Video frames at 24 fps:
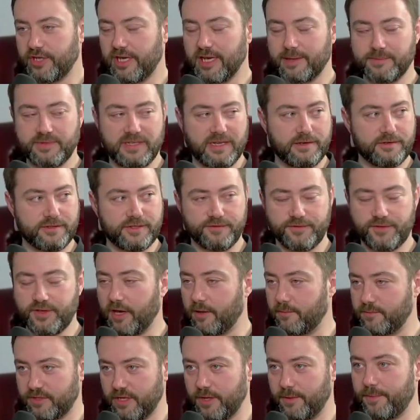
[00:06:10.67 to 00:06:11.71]
camps narrative
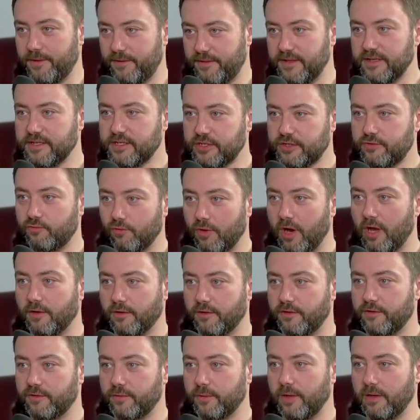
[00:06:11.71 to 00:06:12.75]
comes up in this
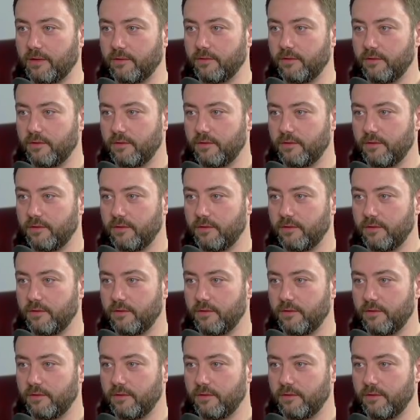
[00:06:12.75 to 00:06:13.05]
rant as well.